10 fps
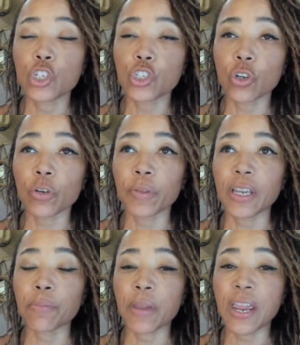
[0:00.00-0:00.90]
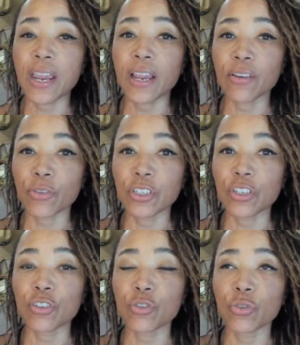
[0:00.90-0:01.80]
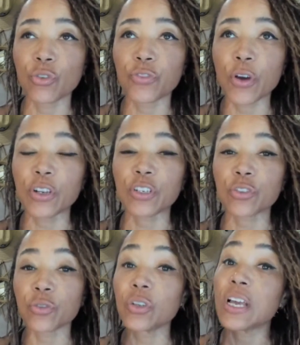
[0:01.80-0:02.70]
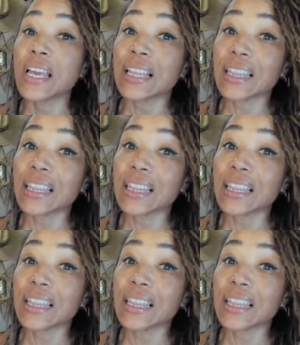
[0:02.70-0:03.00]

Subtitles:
shoulder blade pain, greasy stool, floating stool,